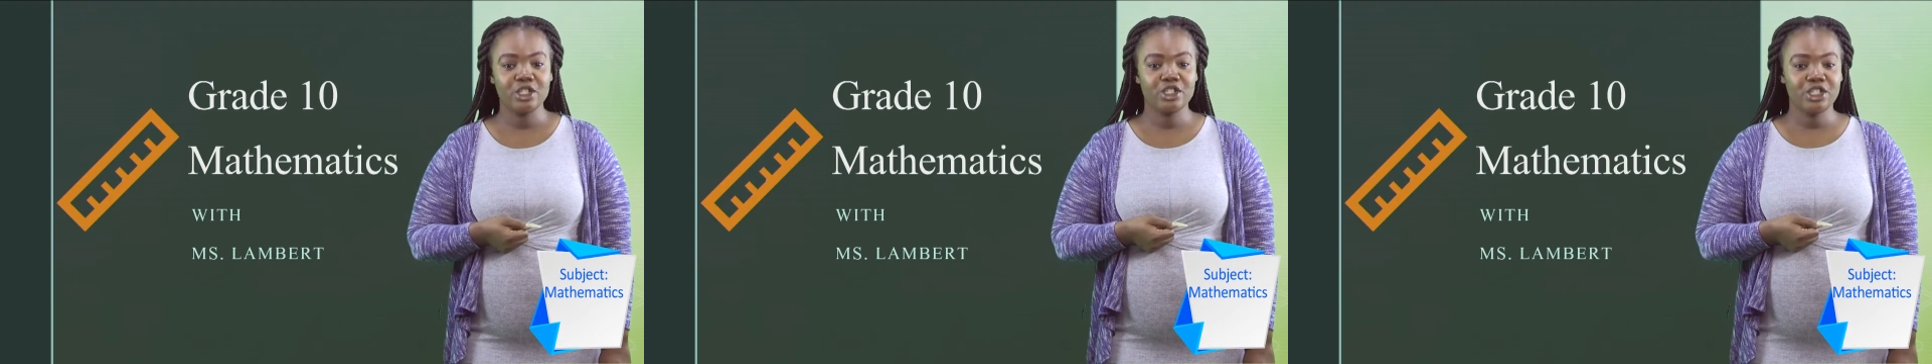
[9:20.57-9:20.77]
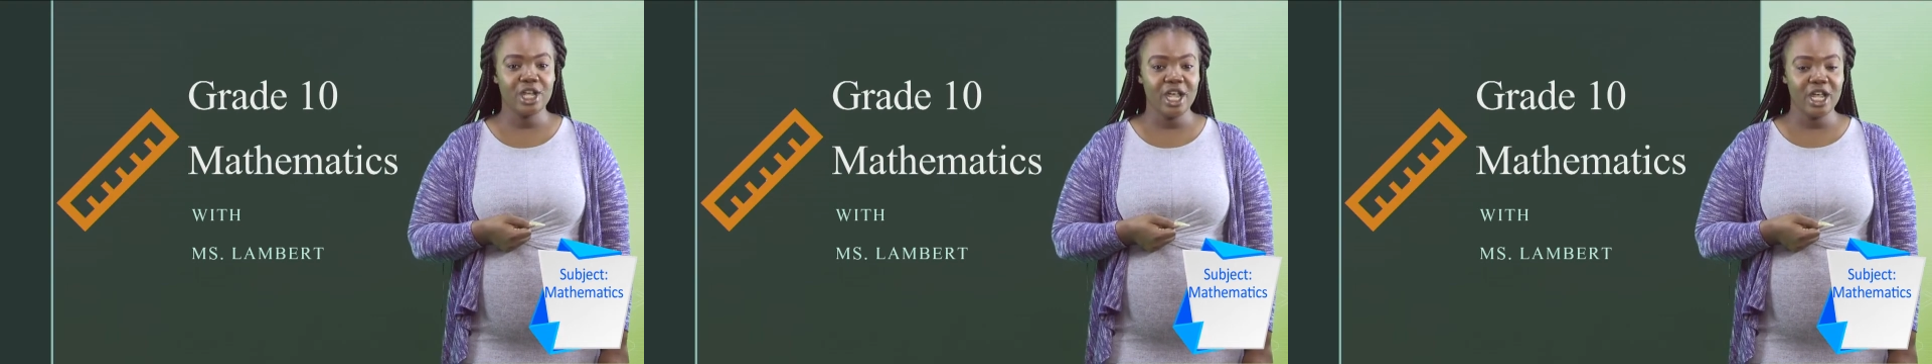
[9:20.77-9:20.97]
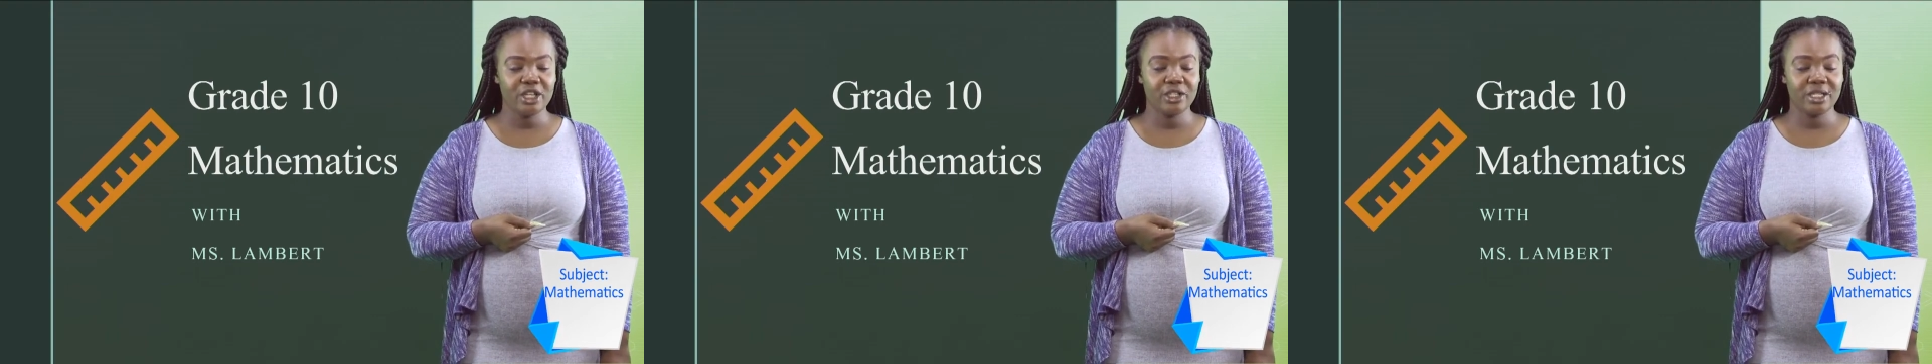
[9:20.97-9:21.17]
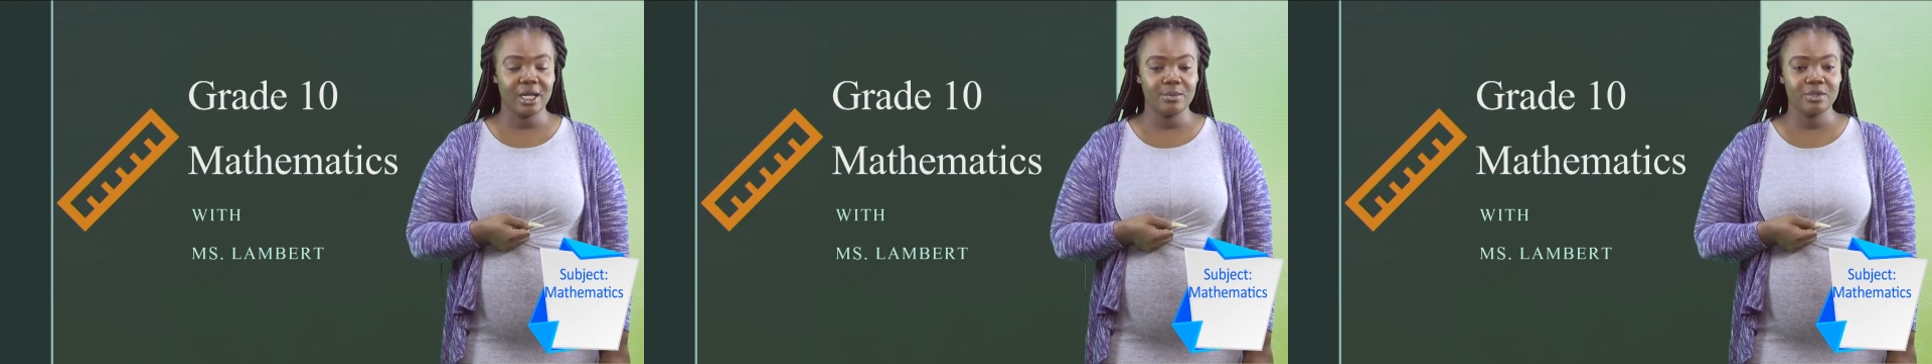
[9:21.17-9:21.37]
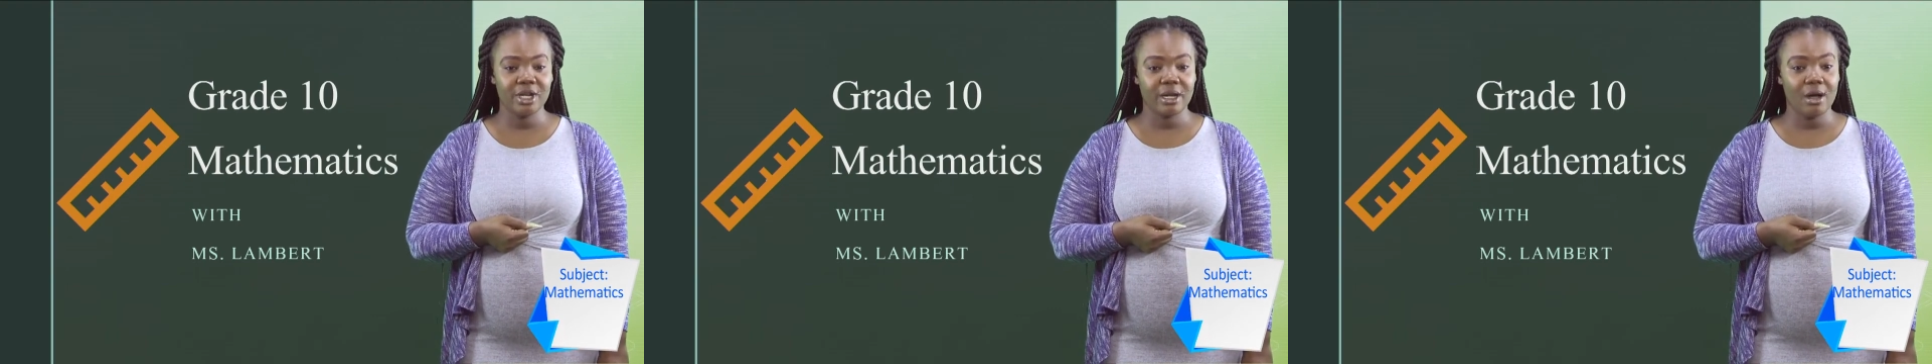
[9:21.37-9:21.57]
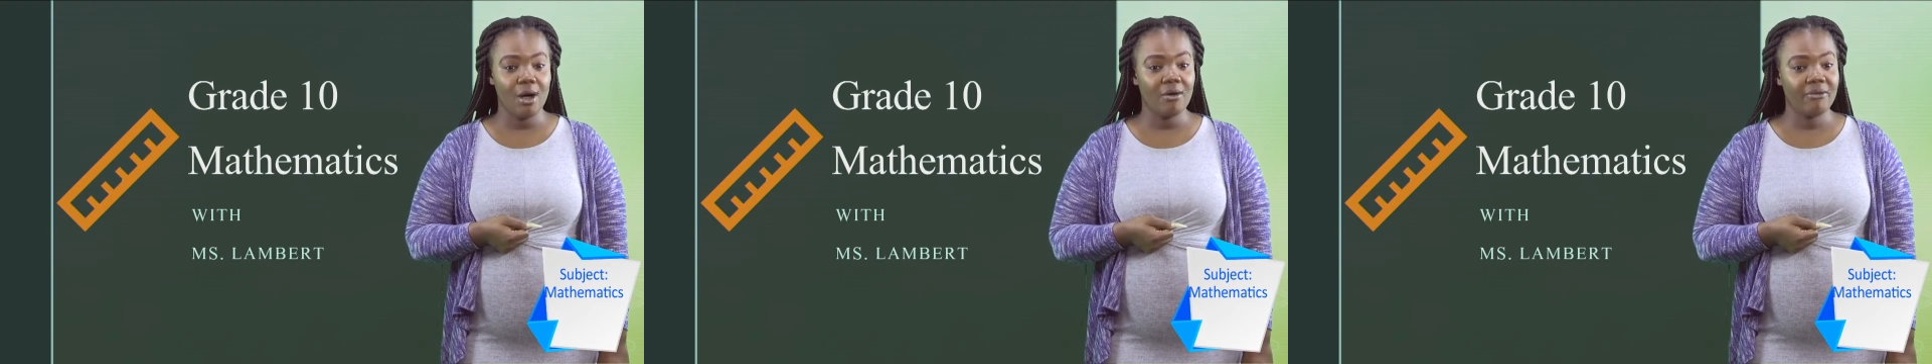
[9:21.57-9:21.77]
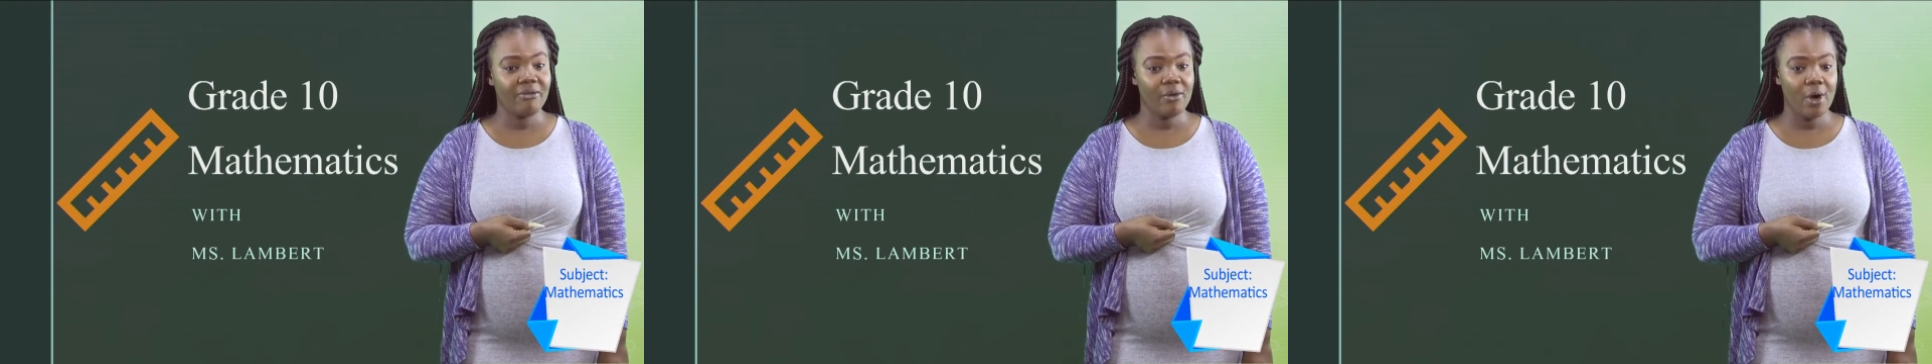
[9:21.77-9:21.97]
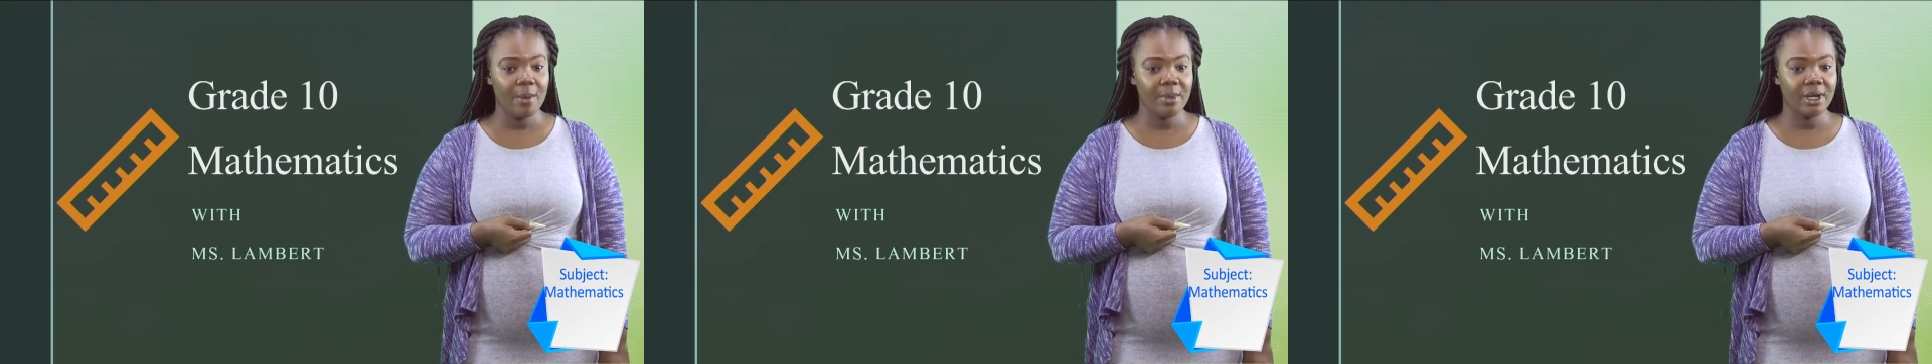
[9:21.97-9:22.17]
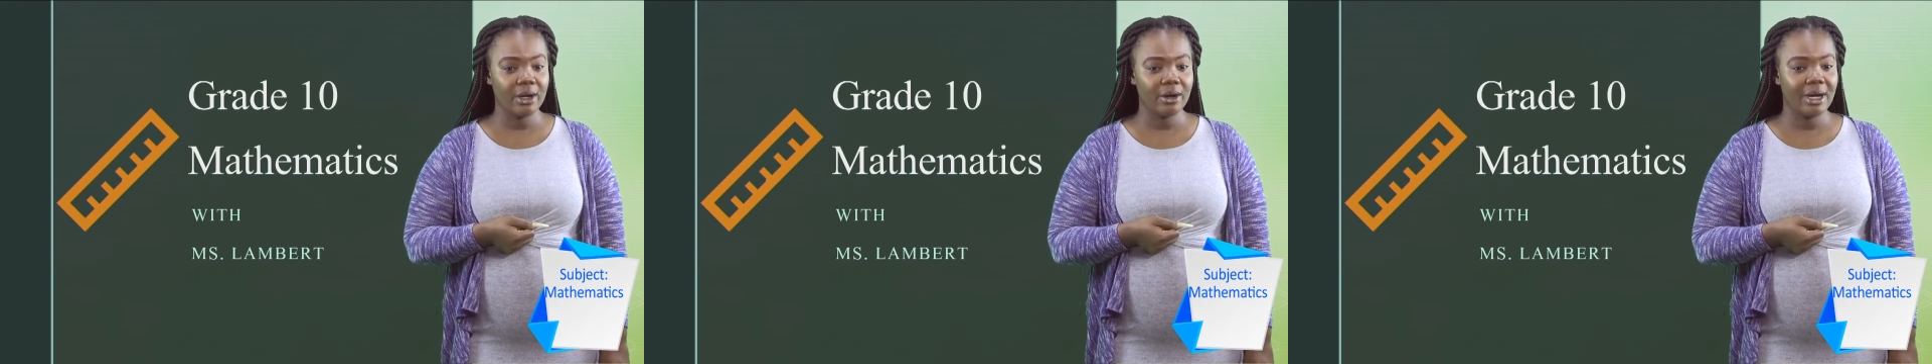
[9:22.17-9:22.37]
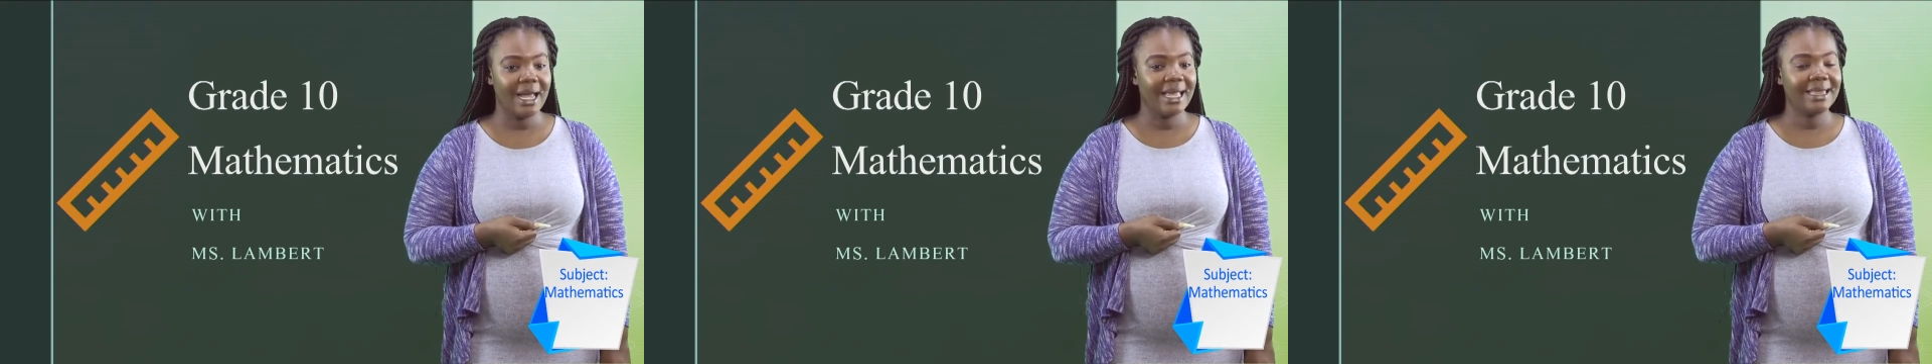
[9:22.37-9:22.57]
change subject of
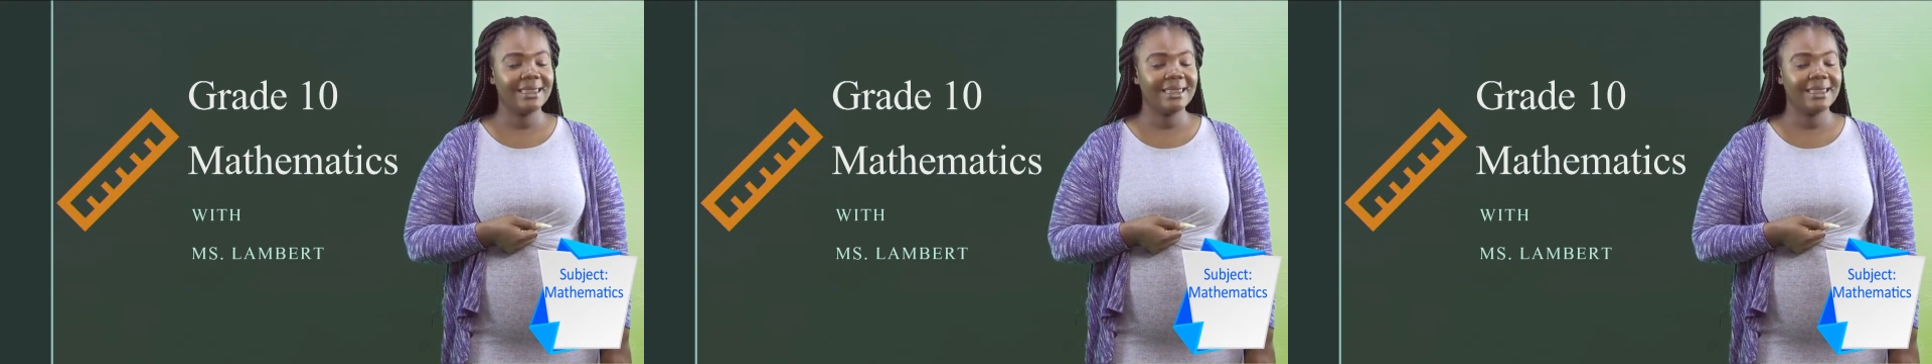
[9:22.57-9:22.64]
formula